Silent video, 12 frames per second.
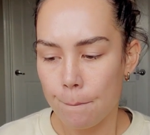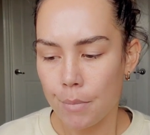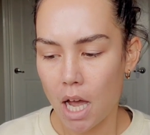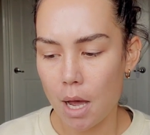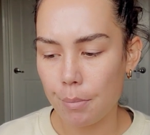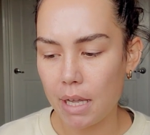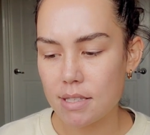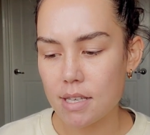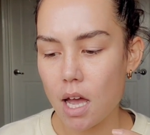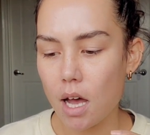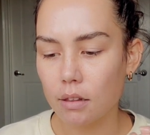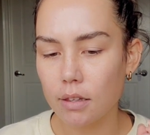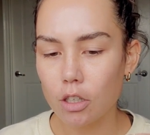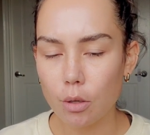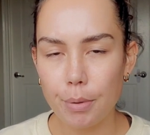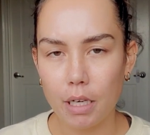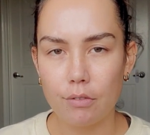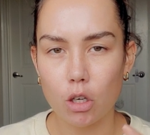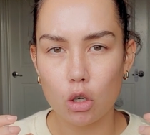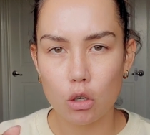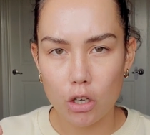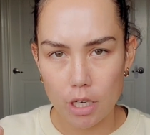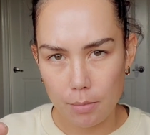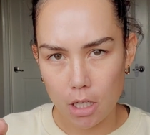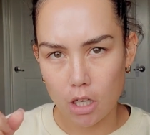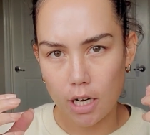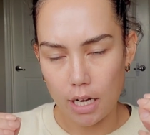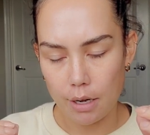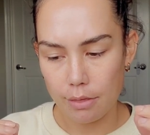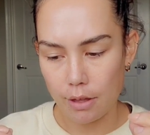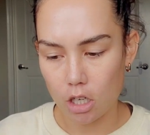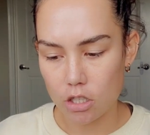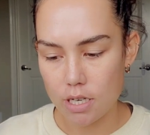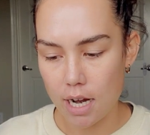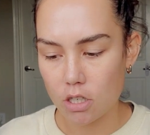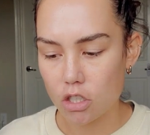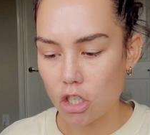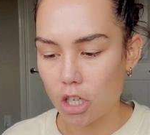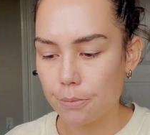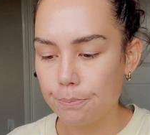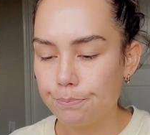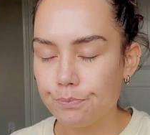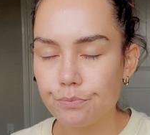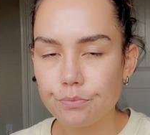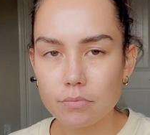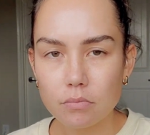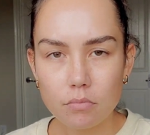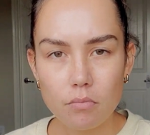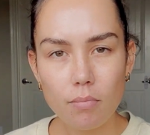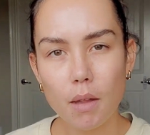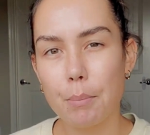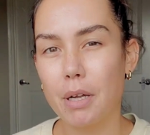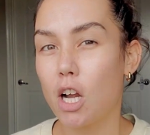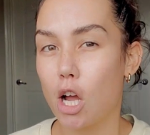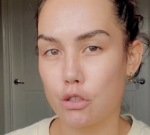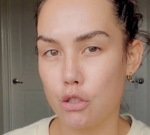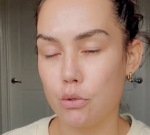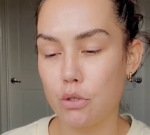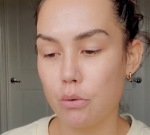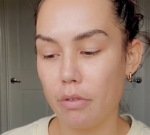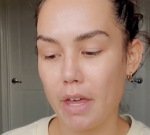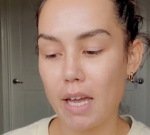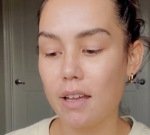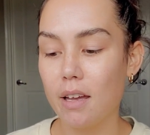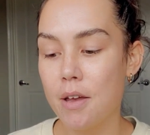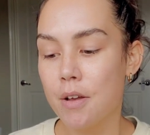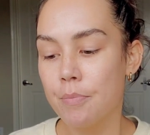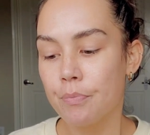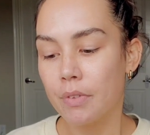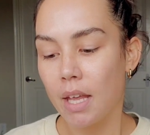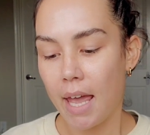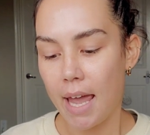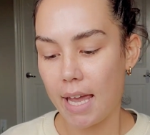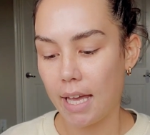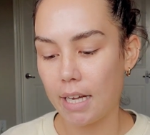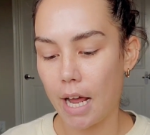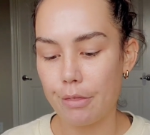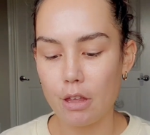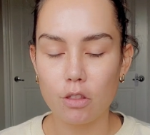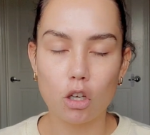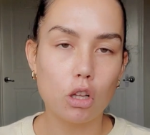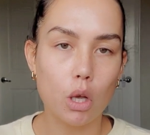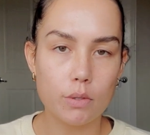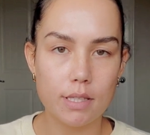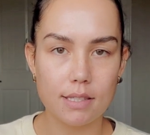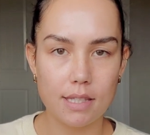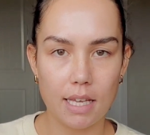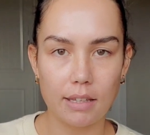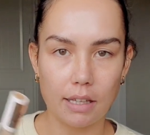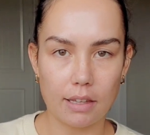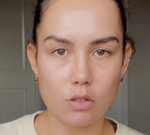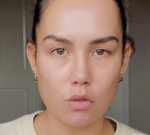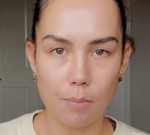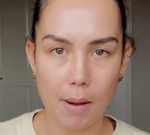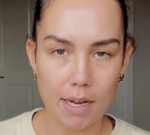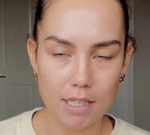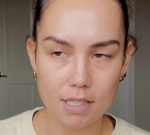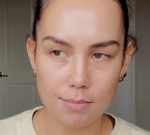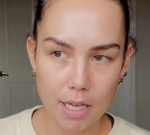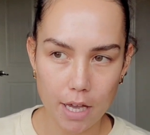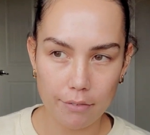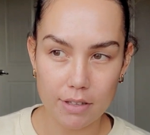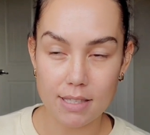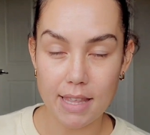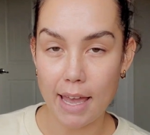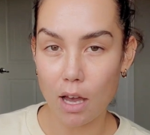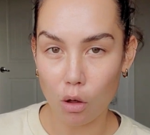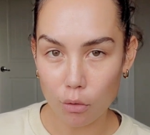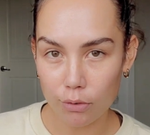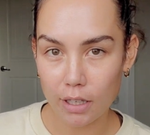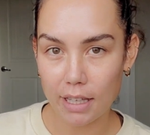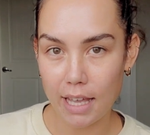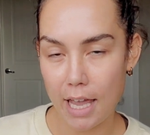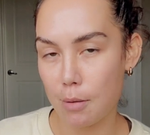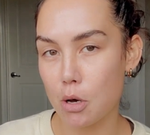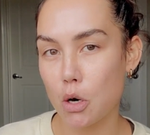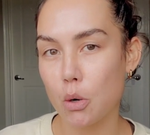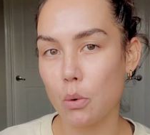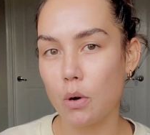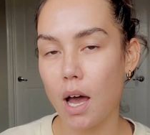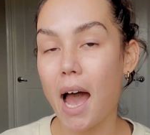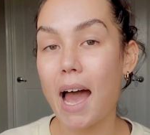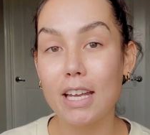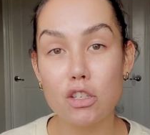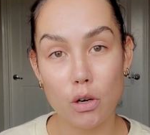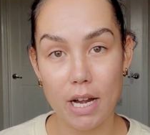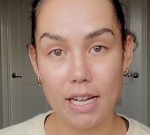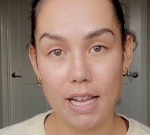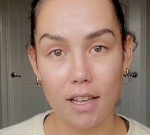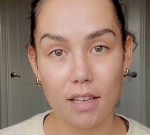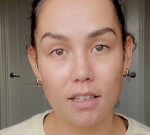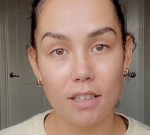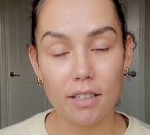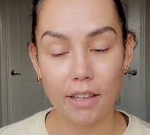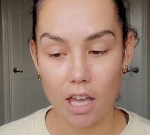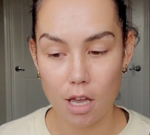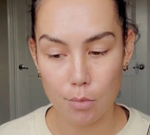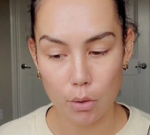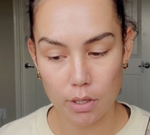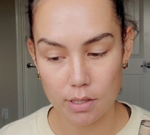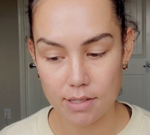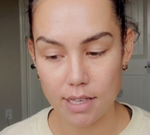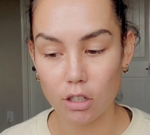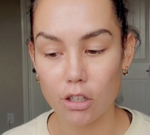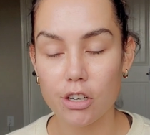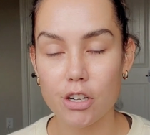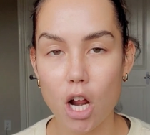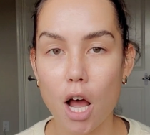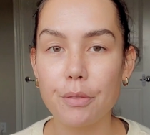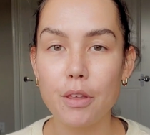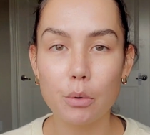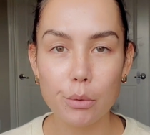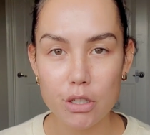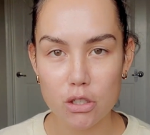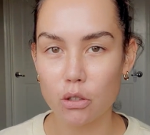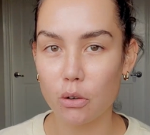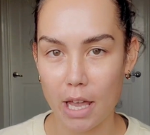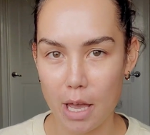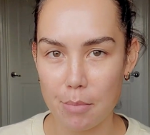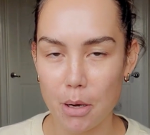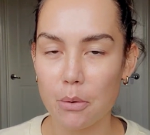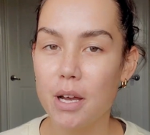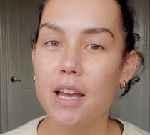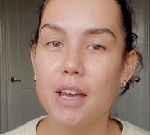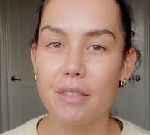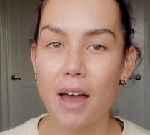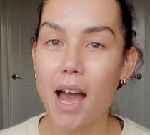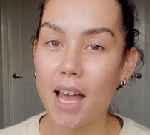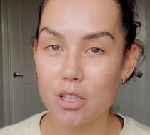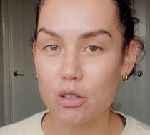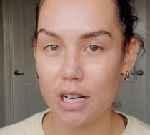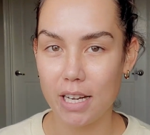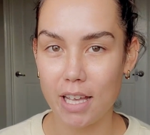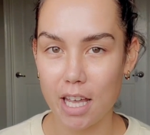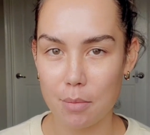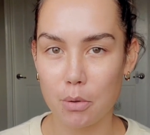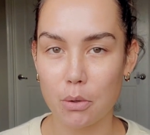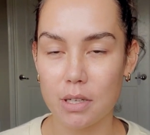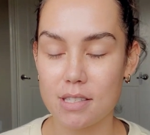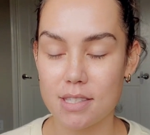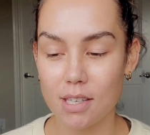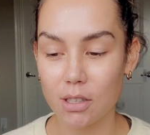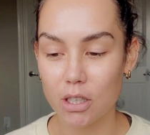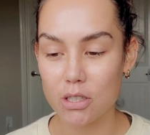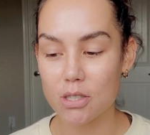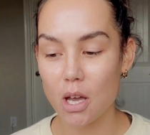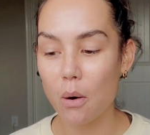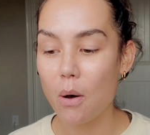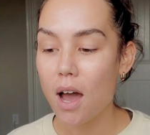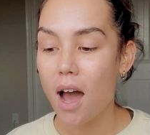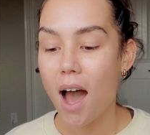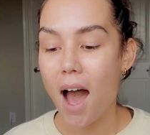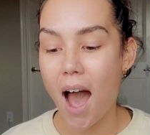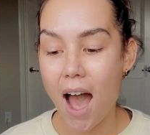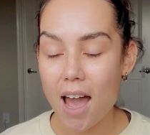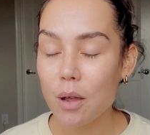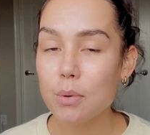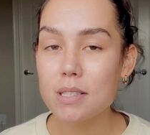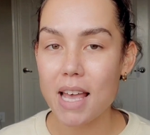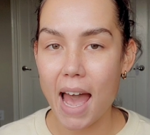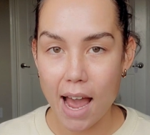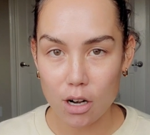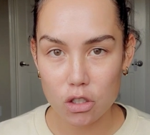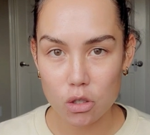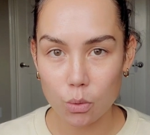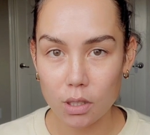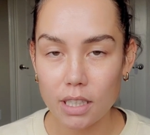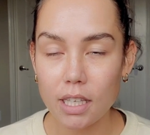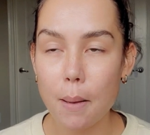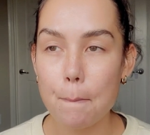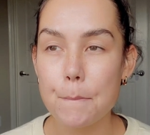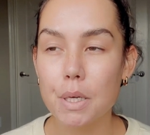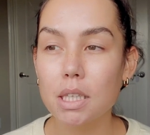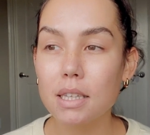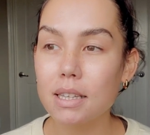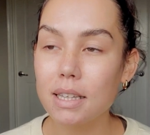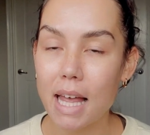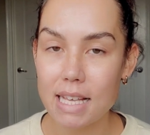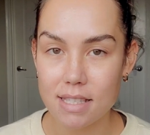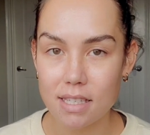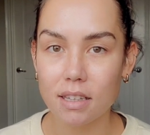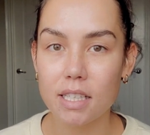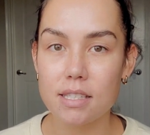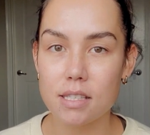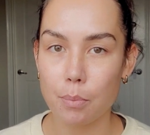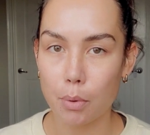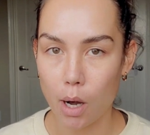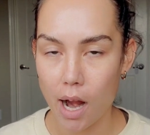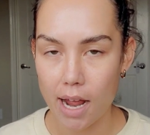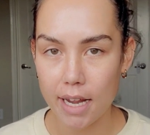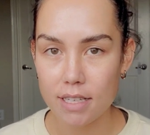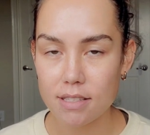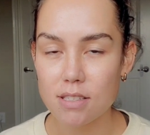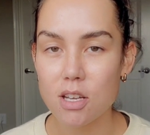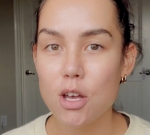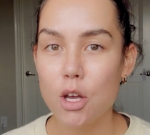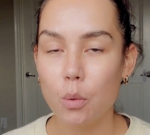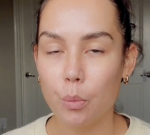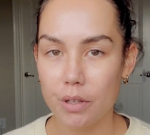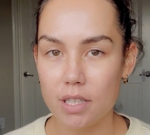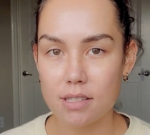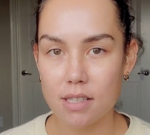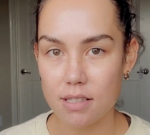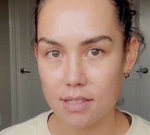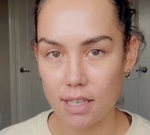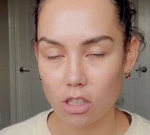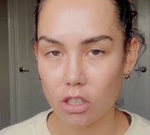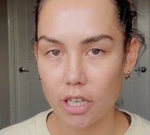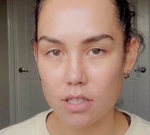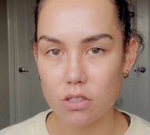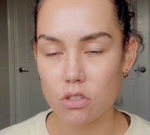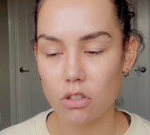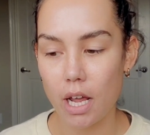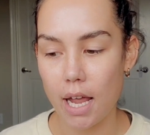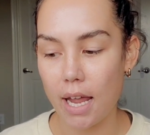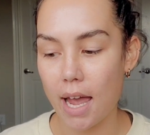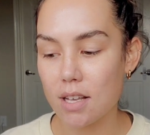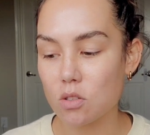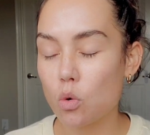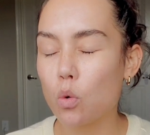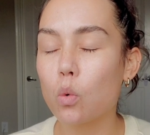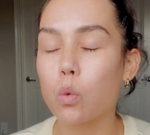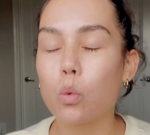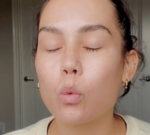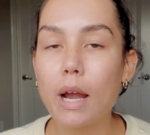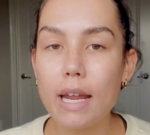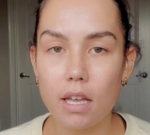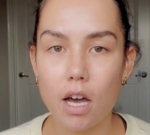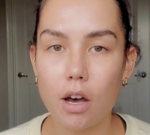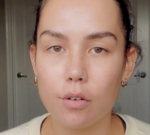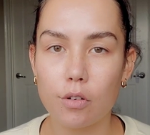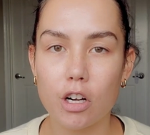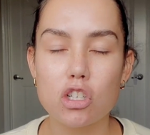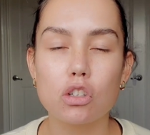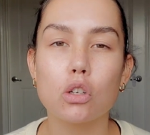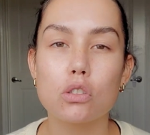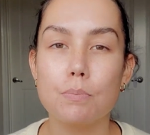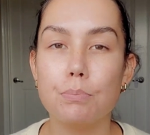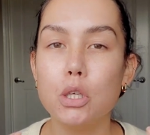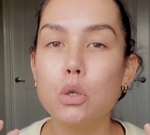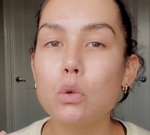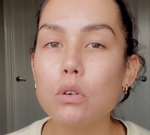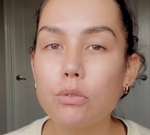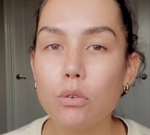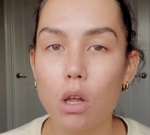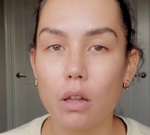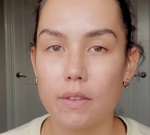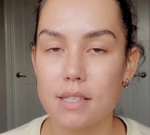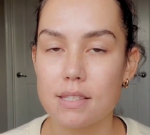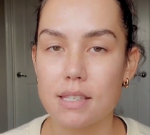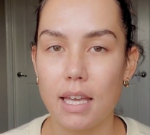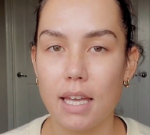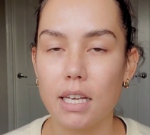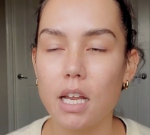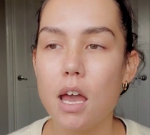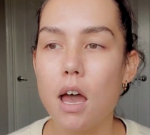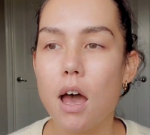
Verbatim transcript: Um, it's a little bit of a creamier, kind of thicker texture, but not too, too thick. And I think the closest thing that this reminds me of is the e.l.f. Camo Hydrating Camo Concealer. Not the original camo, the Hydrating Camo Concealer. So I was actually pleasantly surprised with this concealer yesterday. It has great coverage, looked beautiful on the skin.